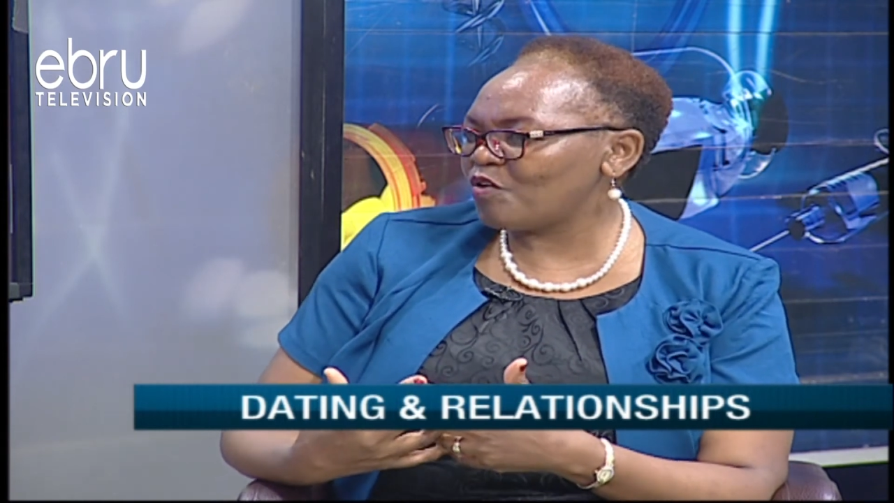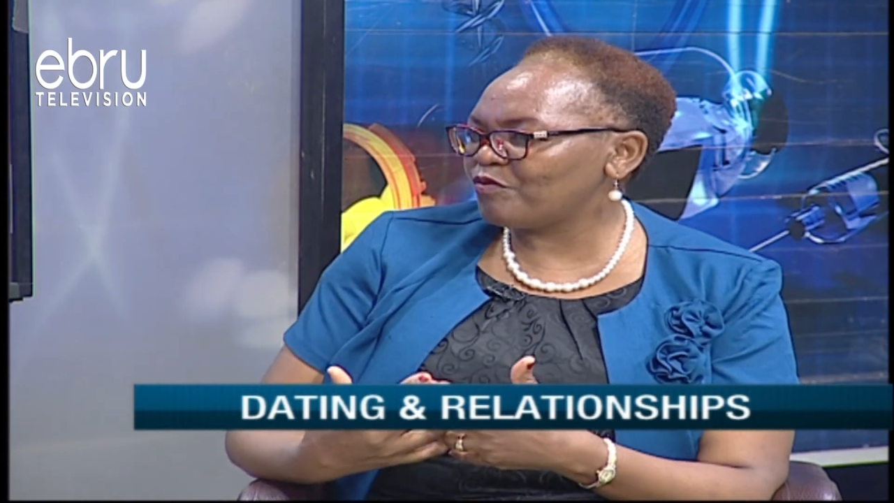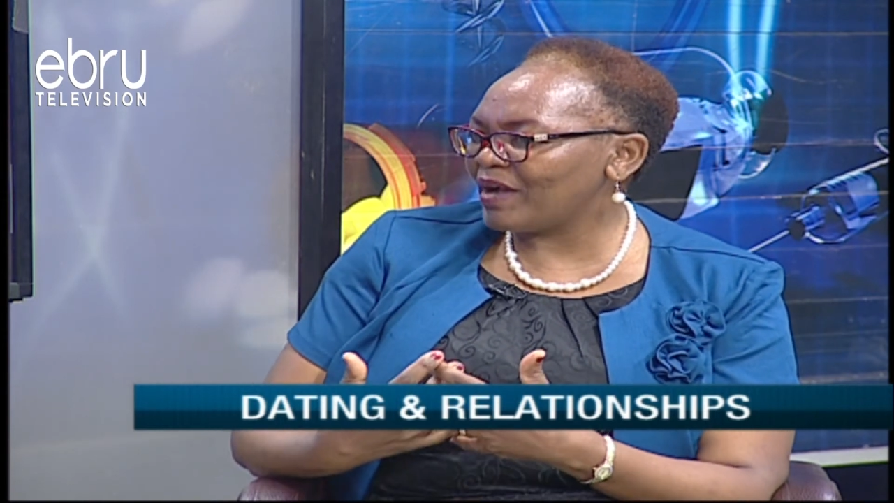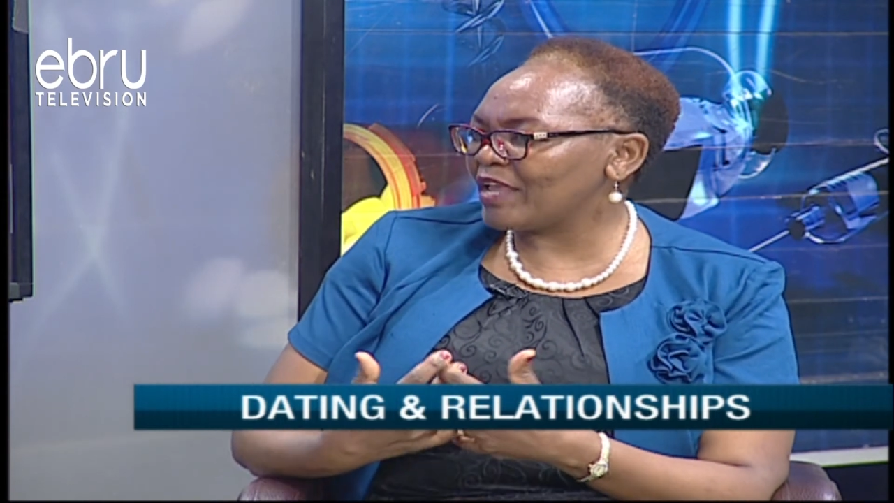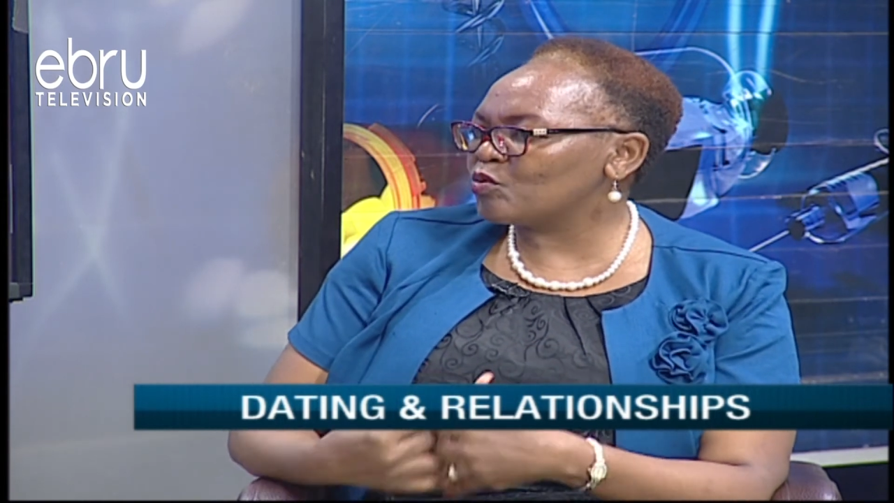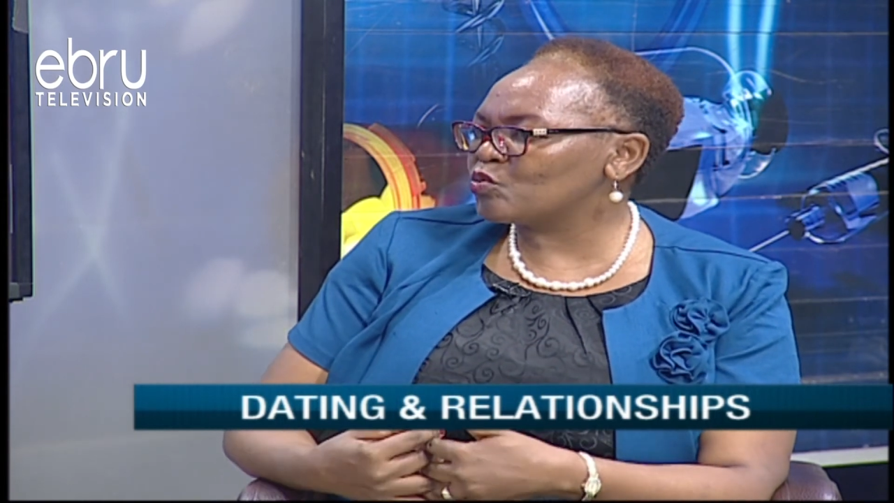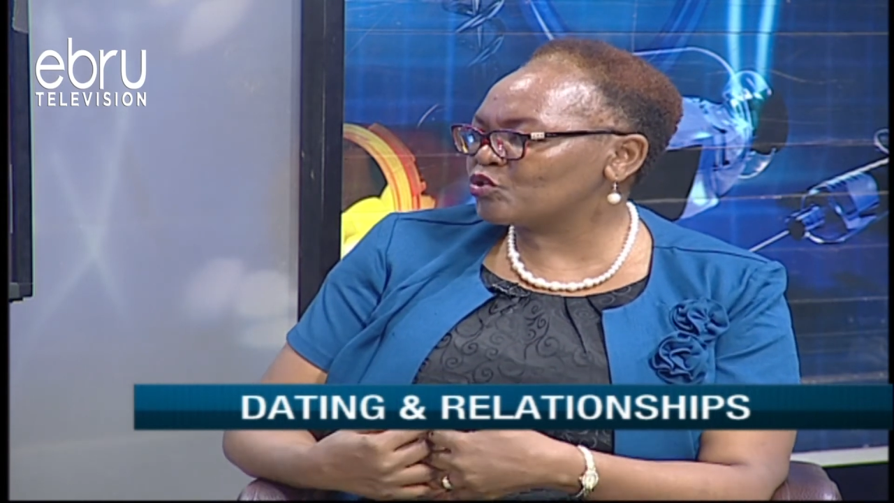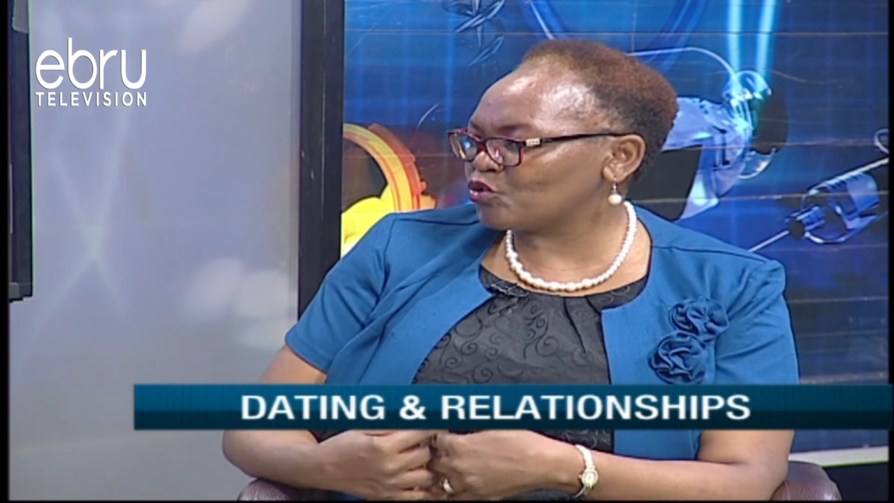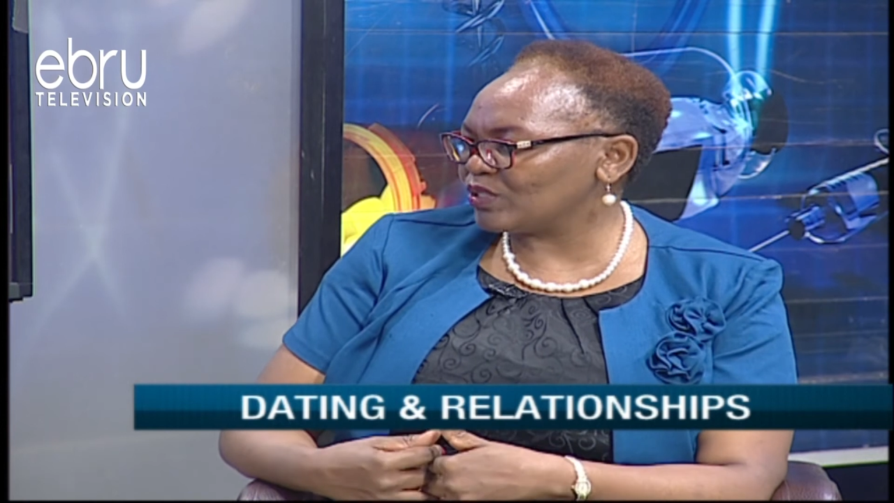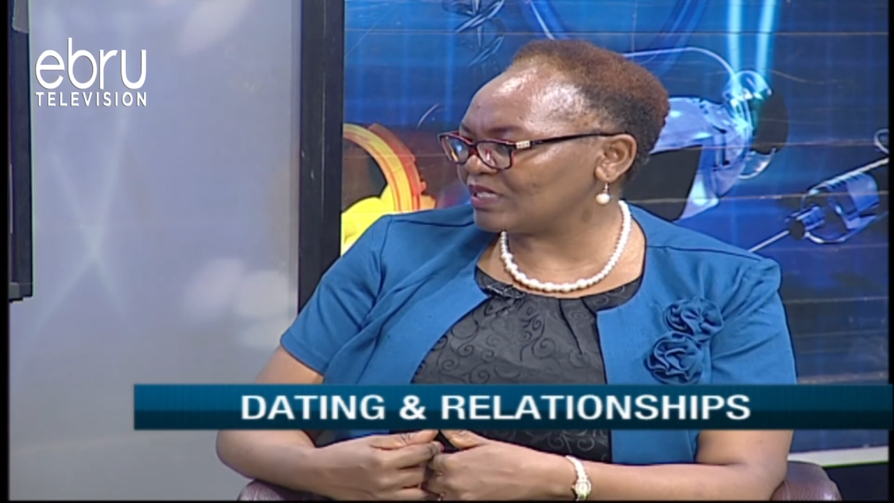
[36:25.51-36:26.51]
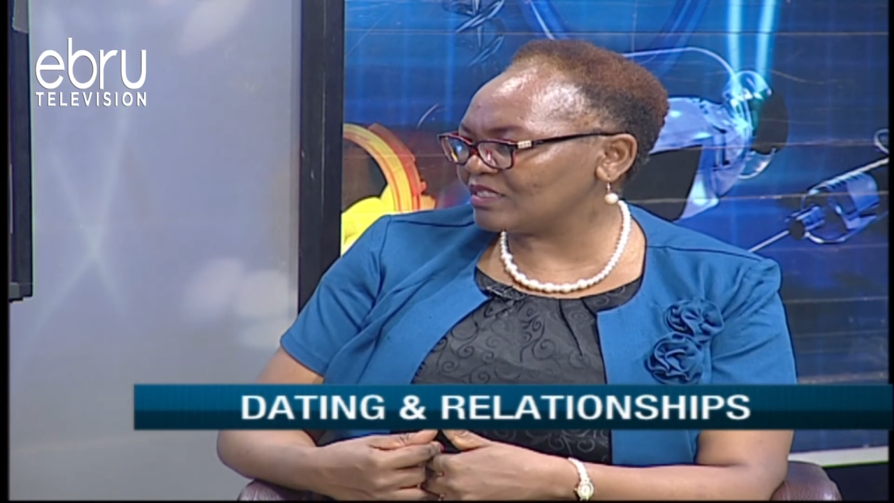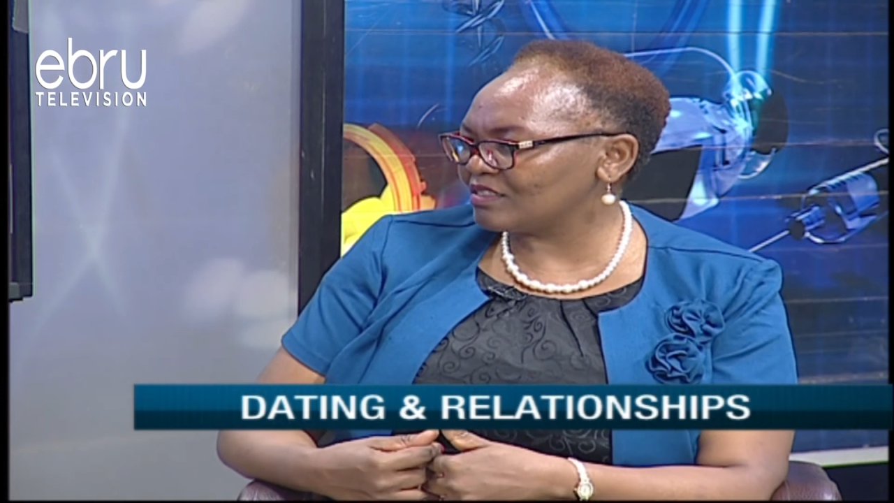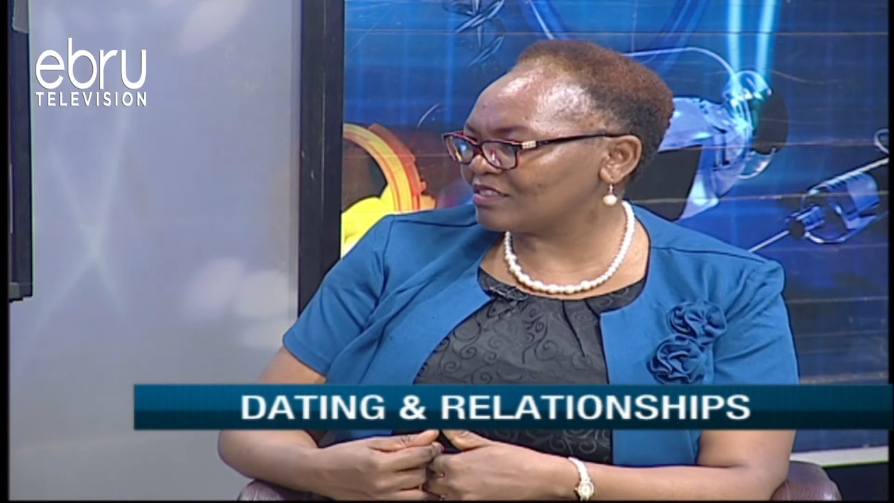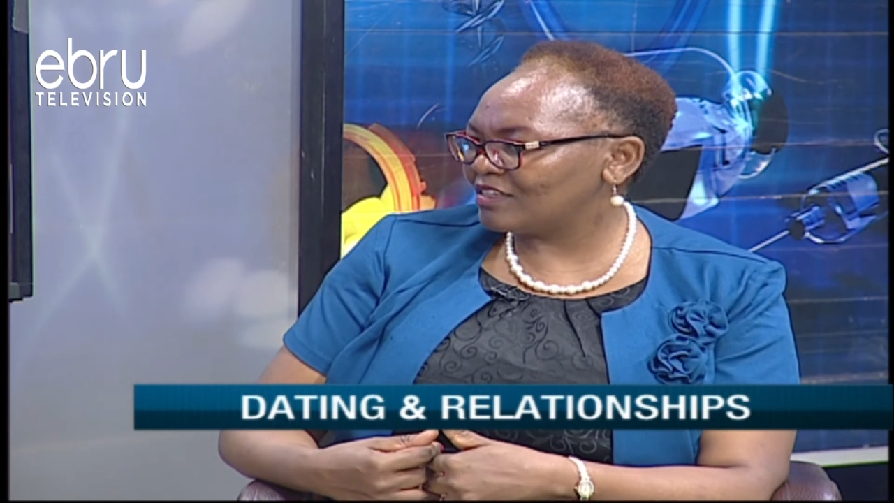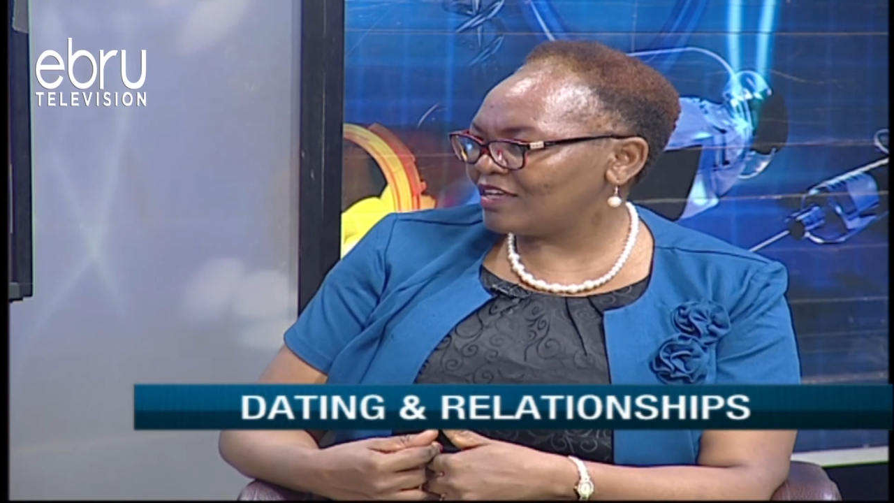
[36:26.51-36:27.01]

of my own choices.